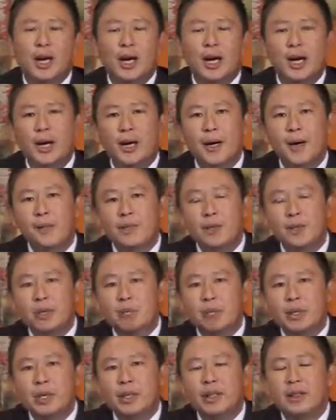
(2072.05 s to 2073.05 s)
to
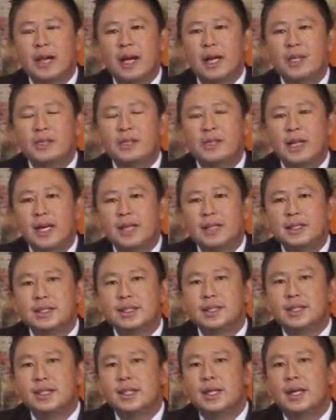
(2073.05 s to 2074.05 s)
meet that
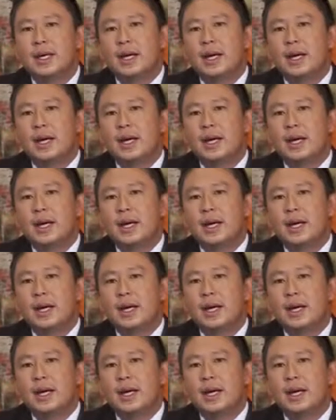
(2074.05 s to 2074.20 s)
test?